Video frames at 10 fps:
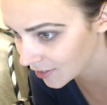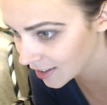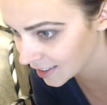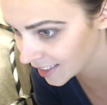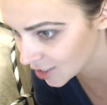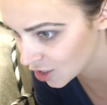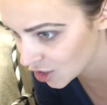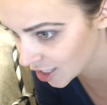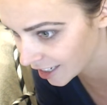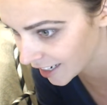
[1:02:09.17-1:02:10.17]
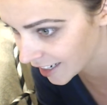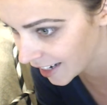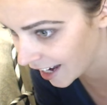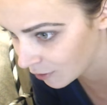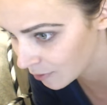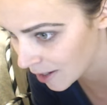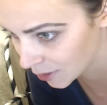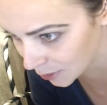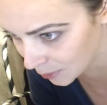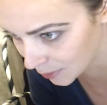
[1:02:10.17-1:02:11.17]
in the last year and a half of my
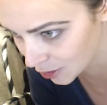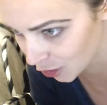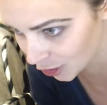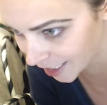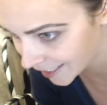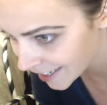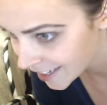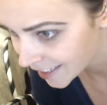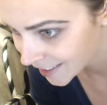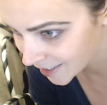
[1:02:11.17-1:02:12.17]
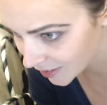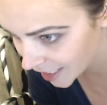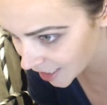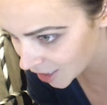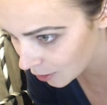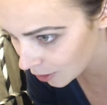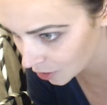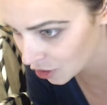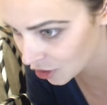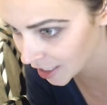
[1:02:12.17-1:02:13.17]
hooping journey. So thank you,
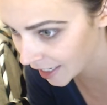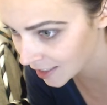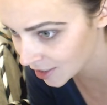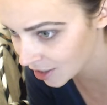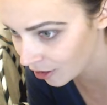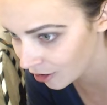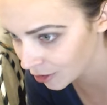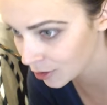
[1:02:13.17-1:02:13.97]
Audrey, and to all the